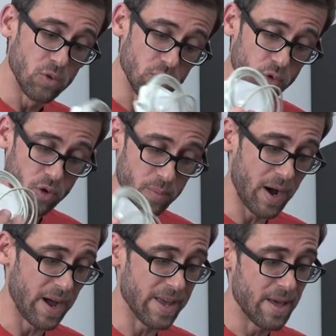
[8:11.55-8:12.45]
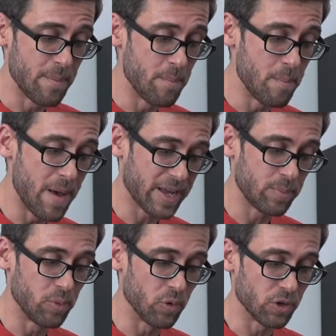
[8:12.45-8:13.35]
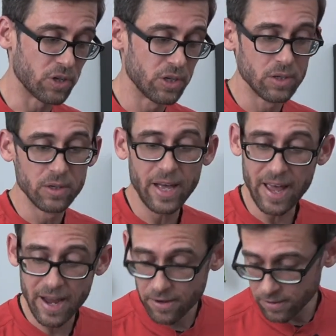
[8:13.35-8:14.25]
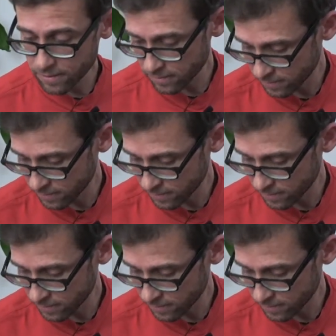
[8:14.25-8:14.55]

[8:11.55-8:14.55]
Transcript: for my MacBook Air.